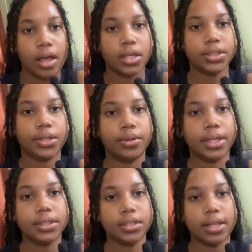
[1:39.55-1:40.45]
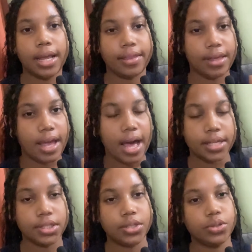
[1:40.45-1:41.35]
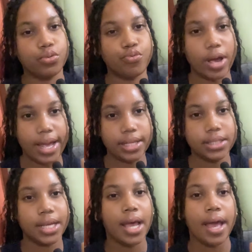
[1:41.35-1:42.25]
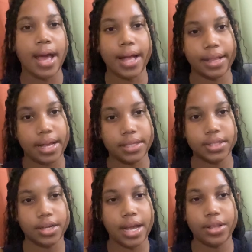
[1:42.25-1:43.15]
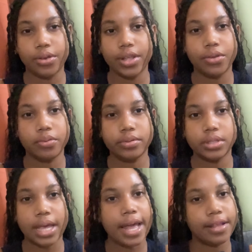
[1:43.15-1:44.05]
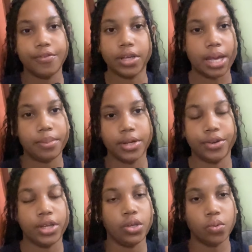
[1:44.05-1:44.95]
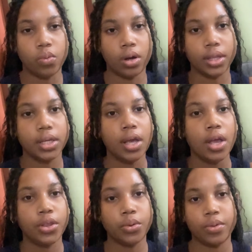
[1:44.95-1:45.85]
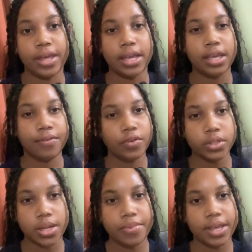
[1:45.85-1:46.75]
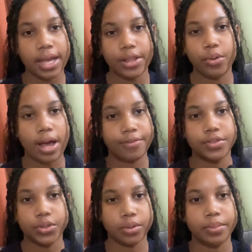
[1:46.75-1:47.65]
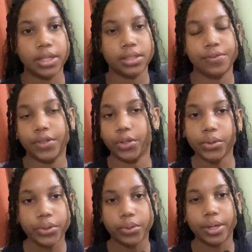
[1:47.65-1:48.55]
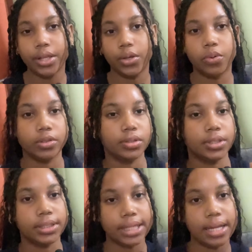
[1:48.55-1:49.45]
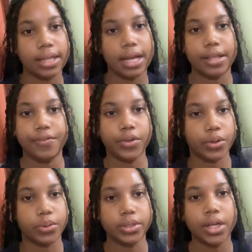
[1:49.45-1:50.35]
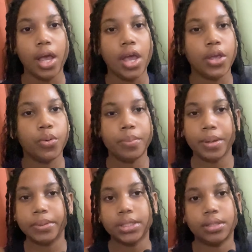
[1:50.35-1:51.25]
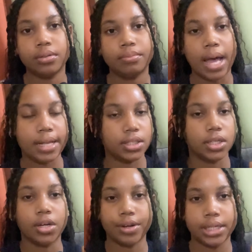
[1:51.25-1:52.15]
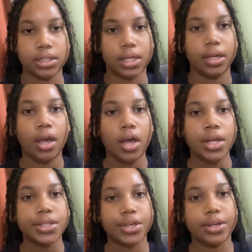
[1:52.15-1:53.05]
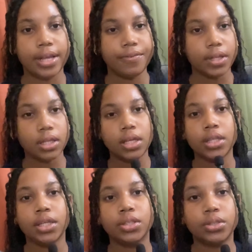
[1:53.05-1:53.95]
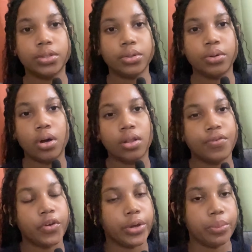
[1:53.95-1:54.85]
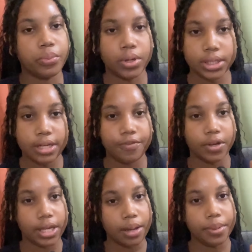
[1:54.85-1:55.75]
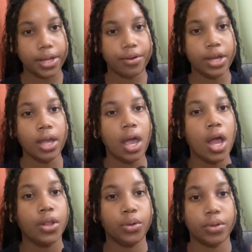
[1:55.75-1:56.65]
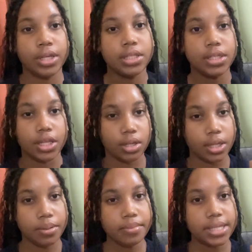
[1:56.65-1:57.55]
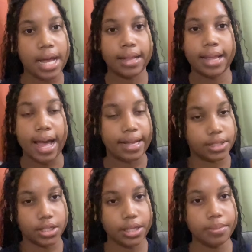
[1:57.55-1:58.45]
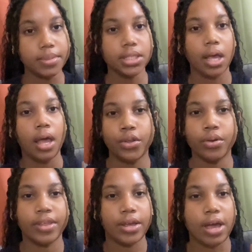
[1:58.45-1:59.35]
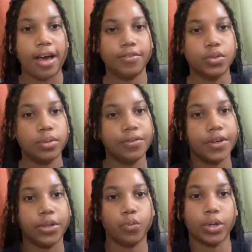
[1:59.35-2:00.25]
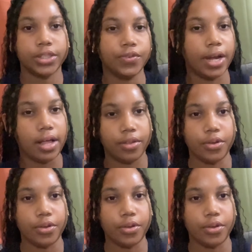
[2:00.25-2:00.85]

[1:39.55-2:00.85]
So it's not like they ask you to write an answer and you can use any vocabulary you want. No, they give you something and you have to know it, because if you don't know it, you won't understand, and if you don't, you won't be able to answer correctly. So you definitely need to know all of your important vocabulary, know the synonyms and antonyms. You know that you have two different words for health.